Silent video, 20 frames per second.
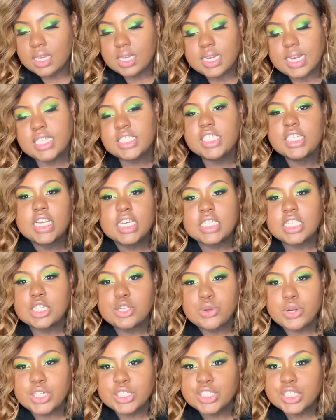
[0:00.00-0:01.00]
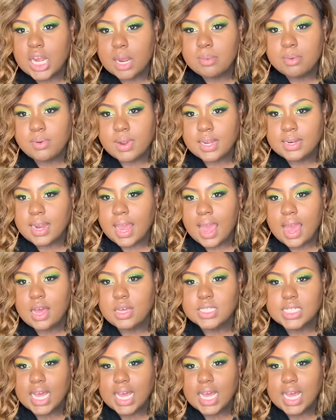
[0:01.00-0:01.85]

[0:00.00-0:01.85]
that she doesn't do her job around the house.